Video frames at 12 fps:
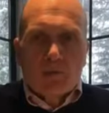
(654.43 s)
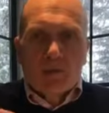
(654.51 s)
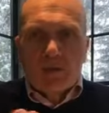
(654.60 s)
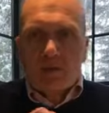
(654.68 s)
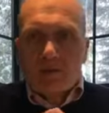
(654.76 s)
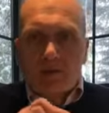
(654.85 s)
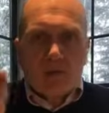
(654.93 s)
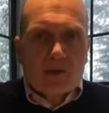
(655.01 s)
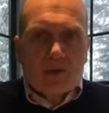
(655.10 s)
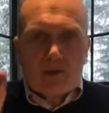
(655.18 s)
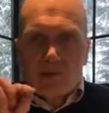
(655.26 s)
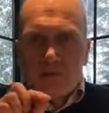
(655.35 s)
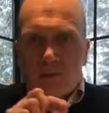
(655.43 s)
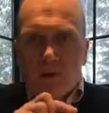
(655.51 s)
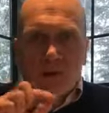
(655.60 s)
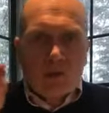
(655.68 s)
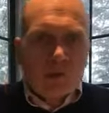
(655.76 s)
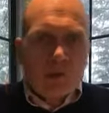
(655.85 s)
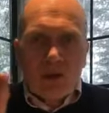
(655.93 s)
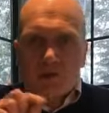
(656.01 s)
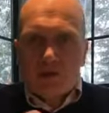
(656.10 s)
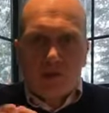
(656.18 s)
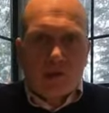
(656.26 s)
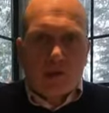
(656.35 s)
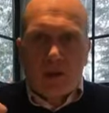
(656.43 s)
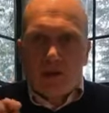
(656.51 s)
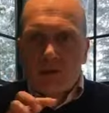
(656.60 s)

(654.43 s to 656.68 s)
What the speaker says: than just these little thoughts and